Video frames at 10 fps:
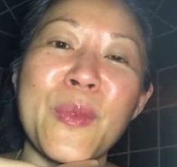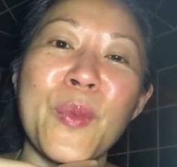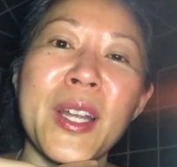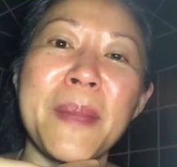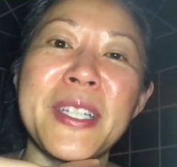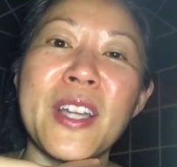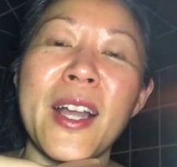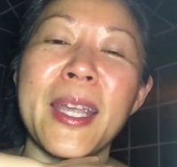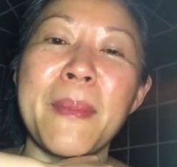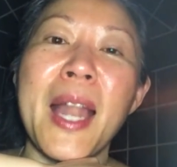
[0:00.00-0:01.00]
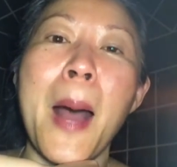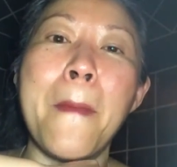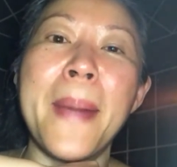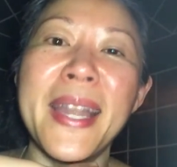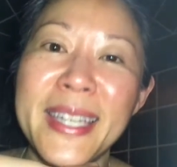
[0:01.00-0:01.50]
And we're going to be talking about
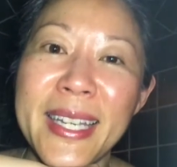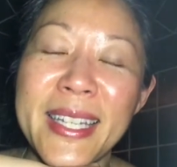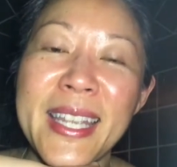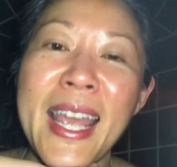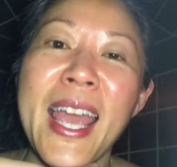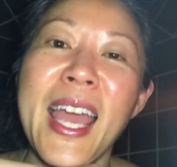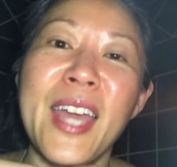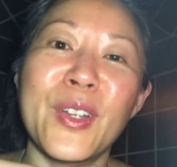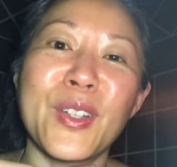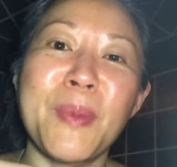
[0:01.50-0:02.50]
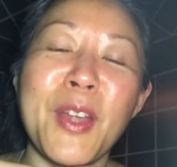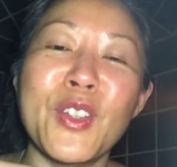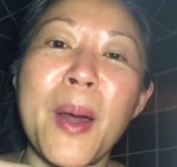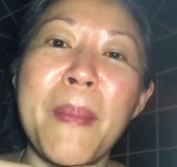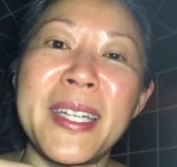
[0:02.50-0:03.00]
abundance and her
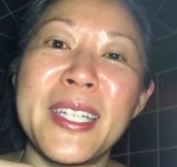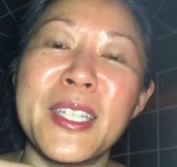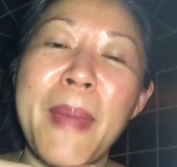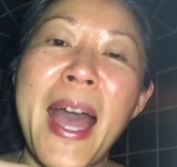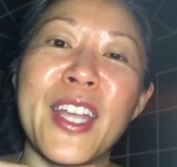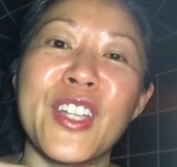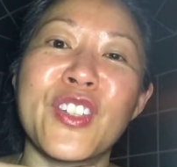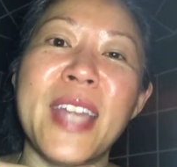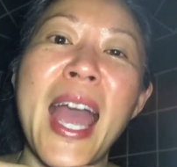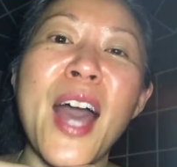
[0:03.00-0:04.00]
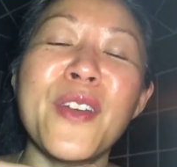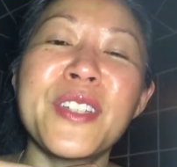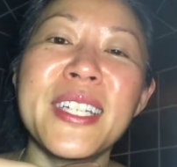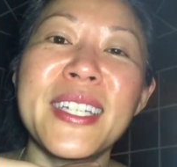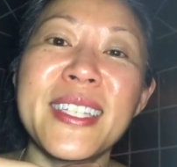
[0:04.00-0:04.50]
special abundance package and how
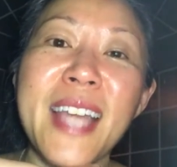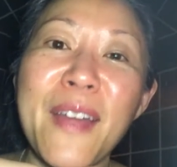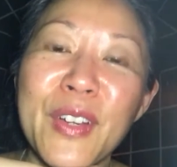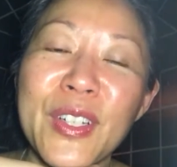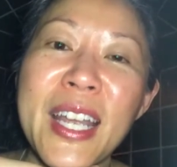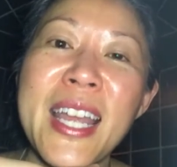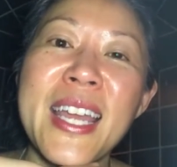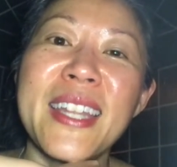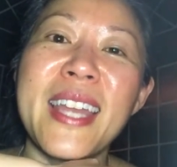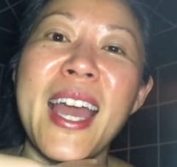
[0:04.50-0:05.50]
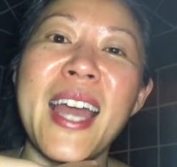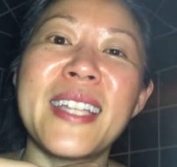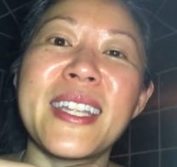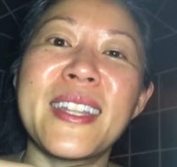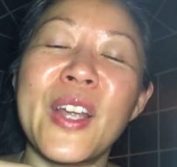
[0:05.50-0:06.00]
she discovered
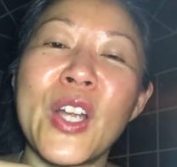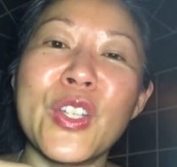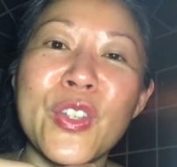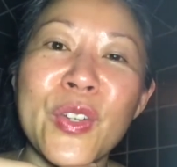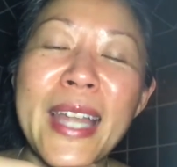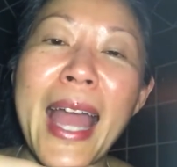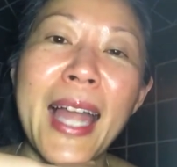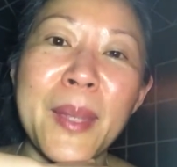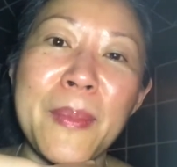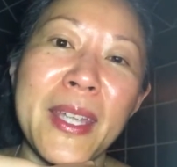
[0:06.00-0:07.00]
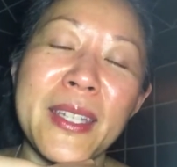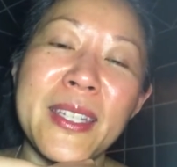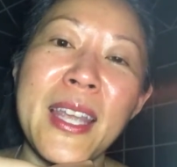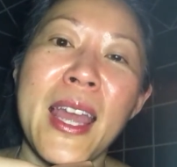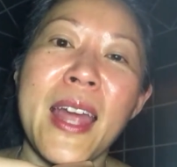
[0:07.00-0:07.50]
that there are certain
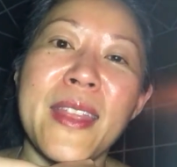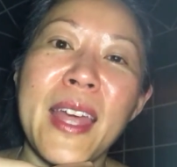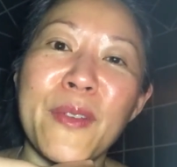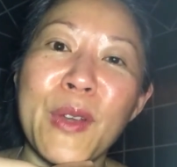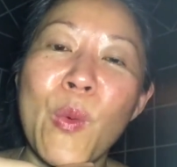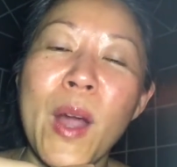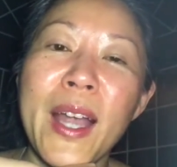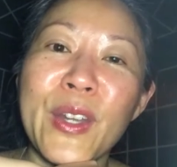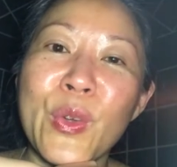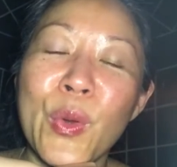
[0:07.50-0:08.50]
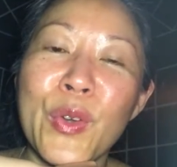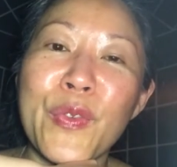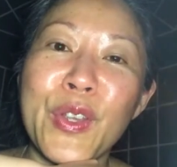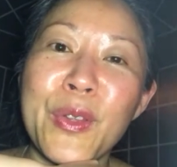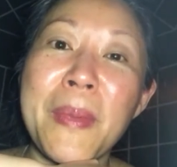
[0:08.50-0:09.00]
elements that are required in order
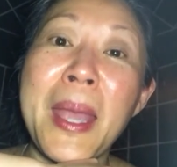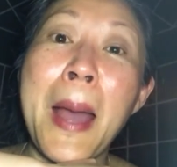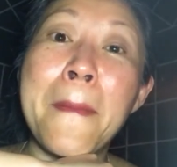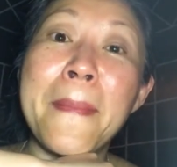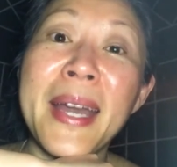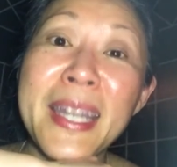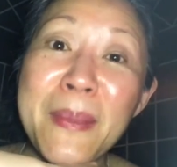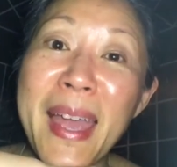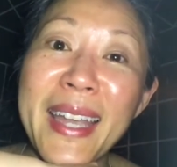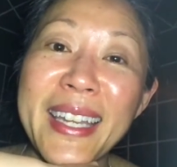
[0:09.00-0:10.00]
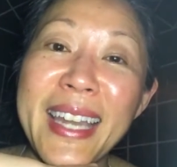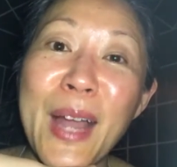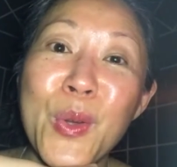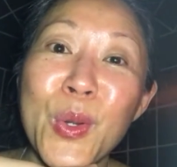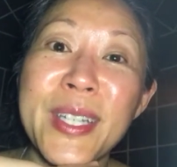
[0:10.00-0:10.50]
for you to be a money magnet.
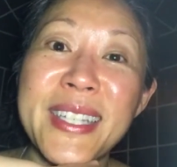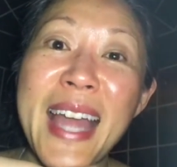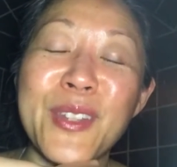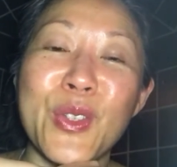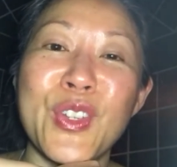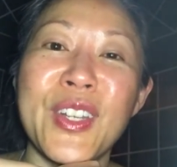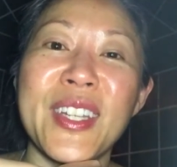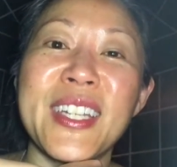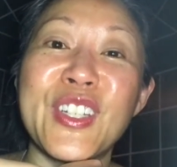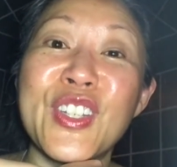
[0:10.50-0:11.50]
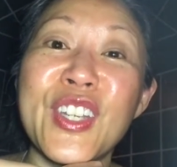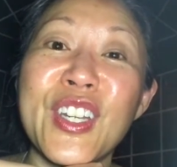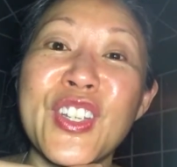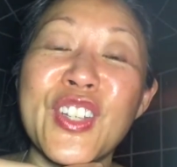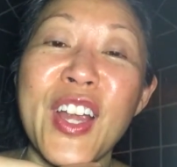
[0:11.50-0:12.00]
How cool is that? So she can she's
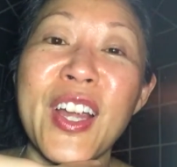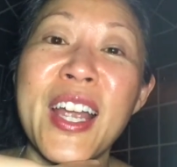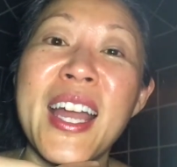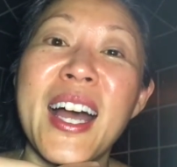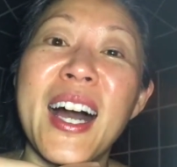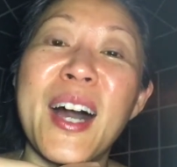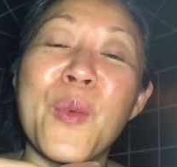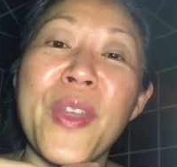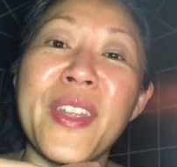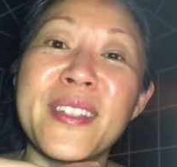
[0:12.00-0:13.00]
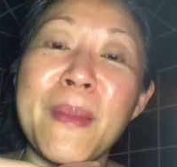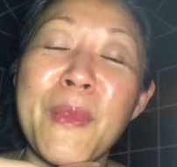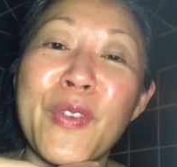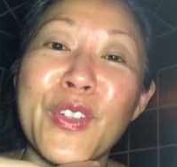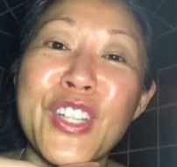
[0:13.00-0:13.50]
going to share uh, with us
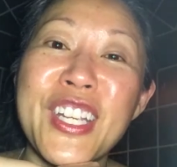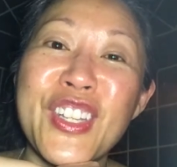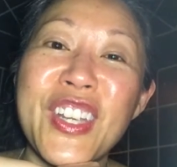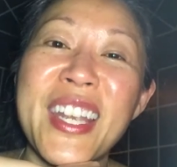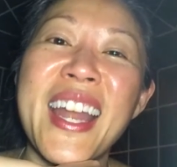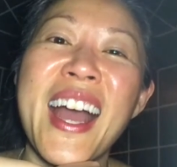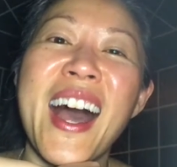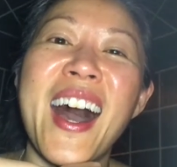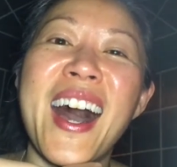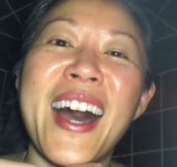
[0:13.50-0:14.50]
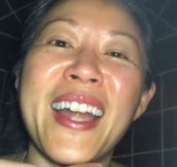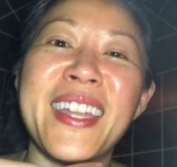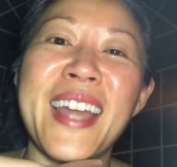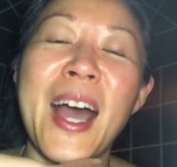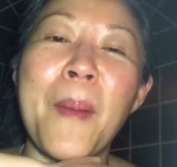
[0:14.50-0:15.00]
some of her cheat sheet
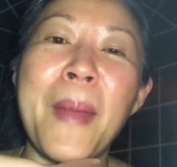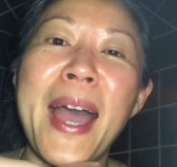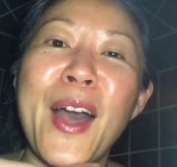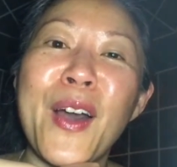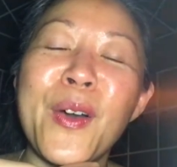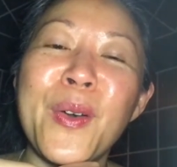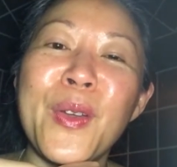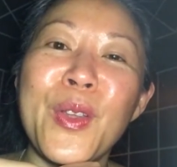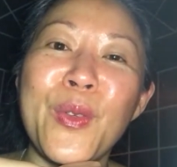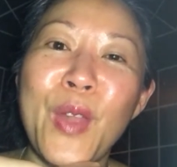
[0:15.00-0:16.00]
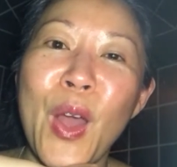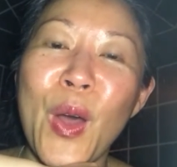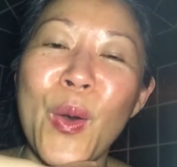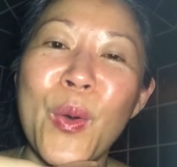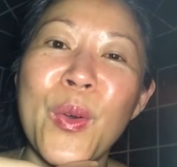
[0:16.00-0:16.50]
on um, how you
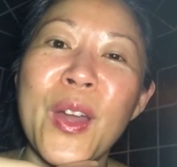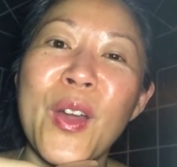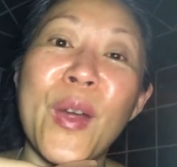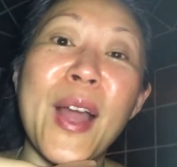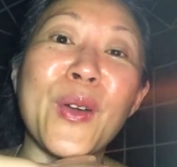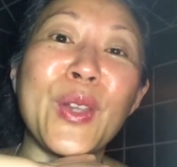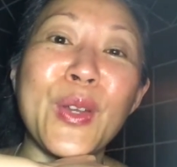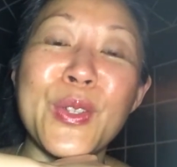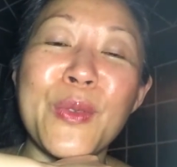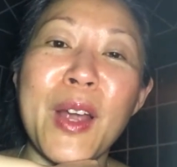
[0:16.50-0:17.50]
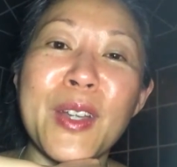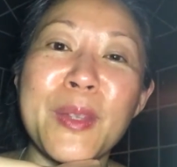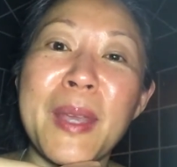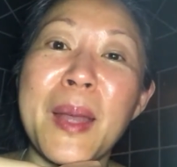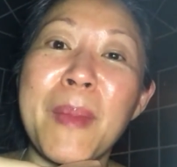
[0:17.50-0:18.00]
know or how close you are
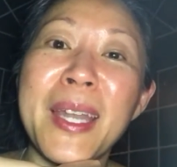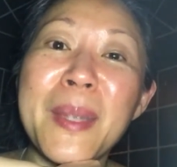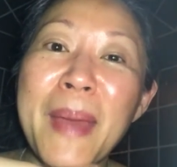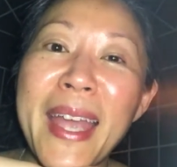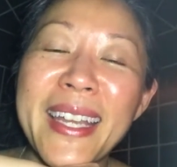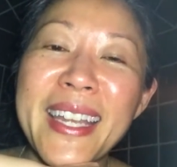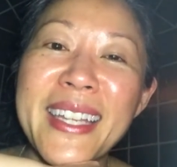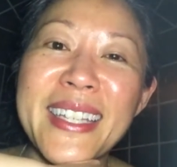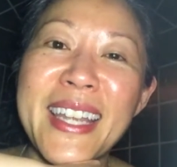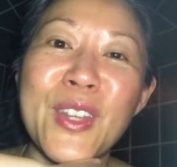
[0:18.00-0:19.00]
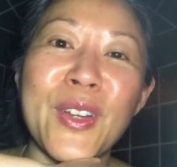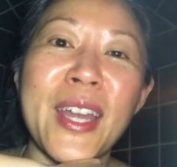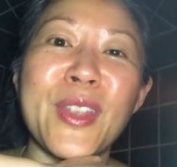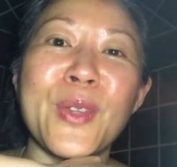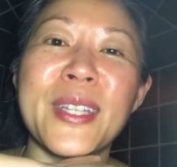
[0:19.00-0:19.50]
to being a money magnet, and you'll
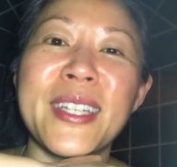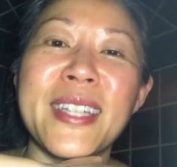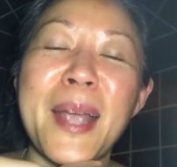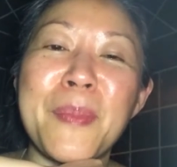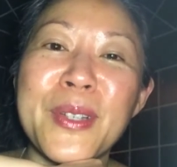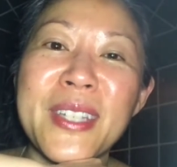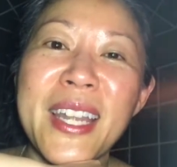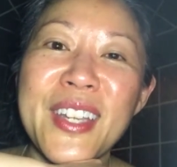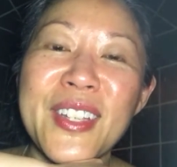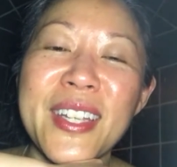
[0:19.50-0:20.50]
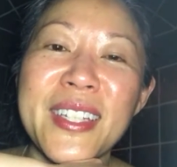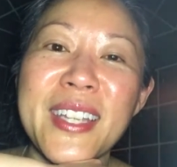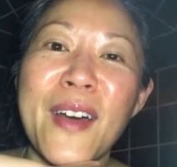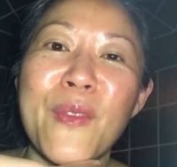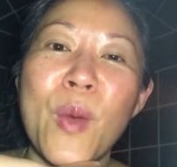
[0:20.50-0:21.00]
get those exact percentages
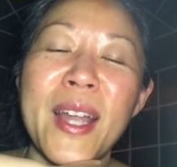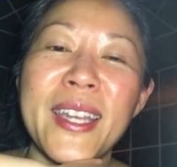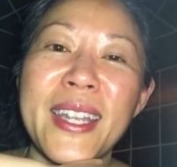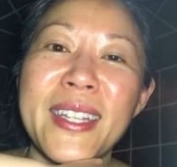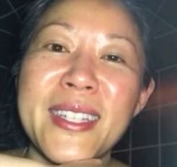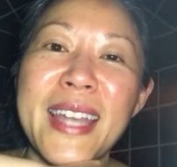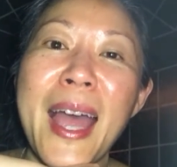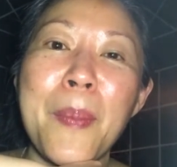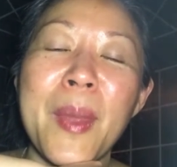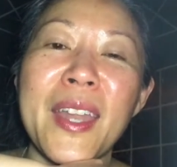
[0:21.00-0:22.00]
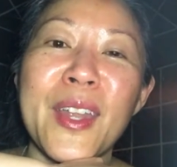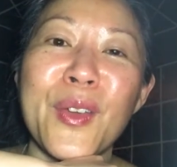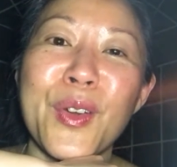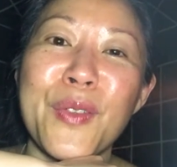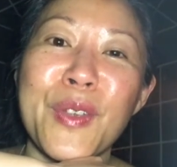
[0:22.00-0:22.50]
of what needs to happen
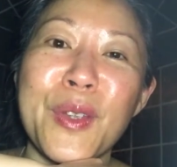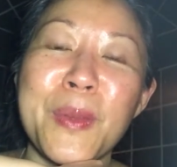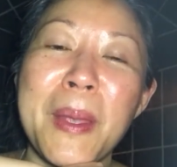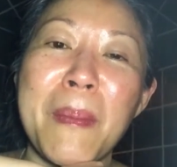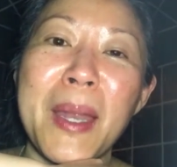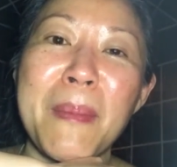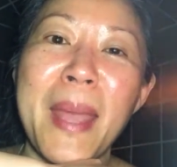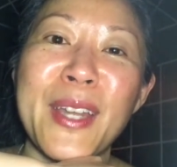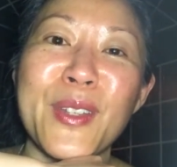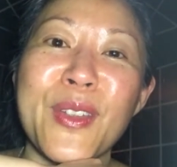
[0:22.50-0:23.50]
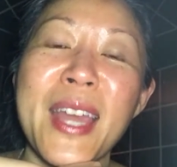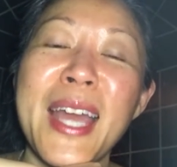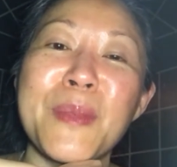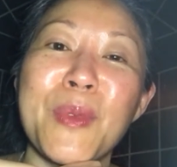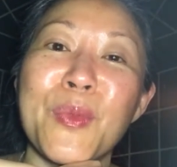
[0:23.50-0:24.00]
in order for you to be a money Magna. So
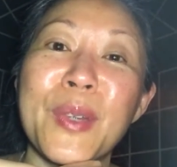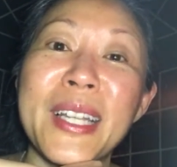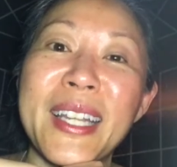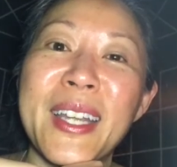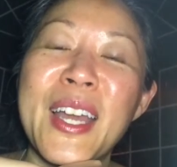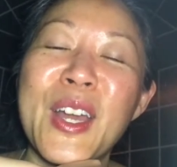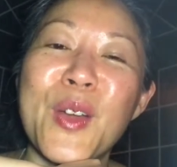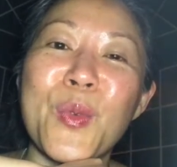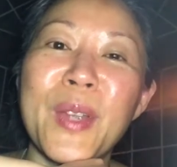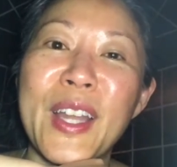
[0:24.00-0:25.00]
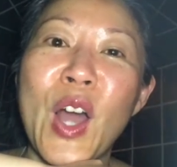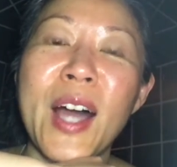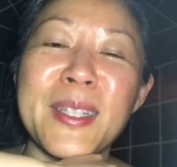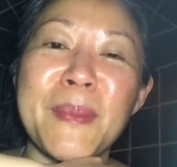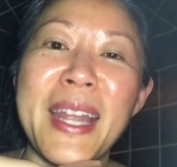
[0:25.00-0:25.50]
that has been really, really
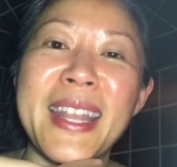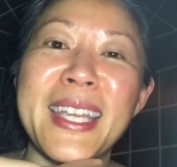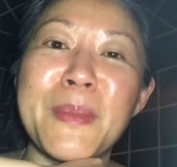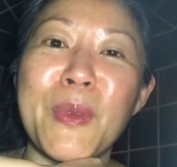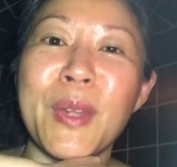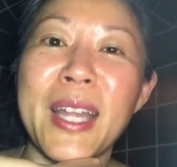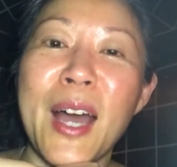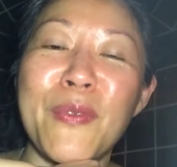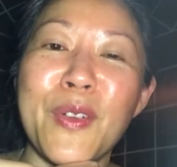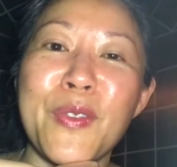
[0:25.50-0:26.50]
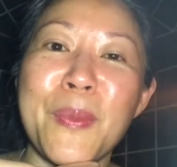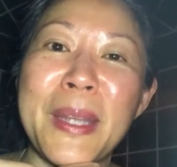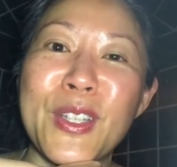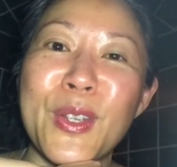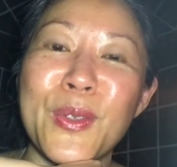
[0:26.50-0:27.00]
awesome. And I think it's been really helpful for
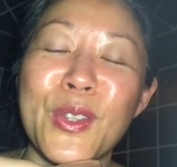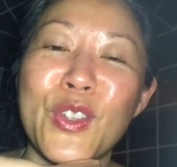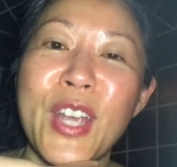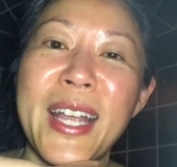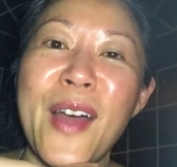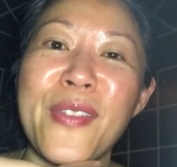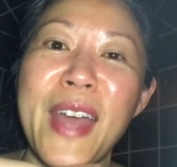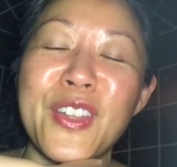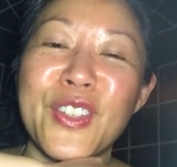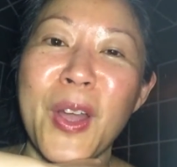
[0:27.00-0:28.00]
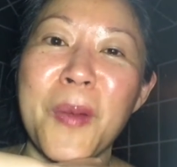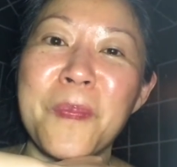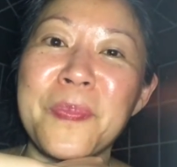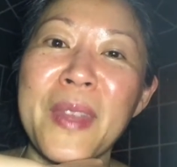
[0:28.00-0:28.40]
me too. So check out that show.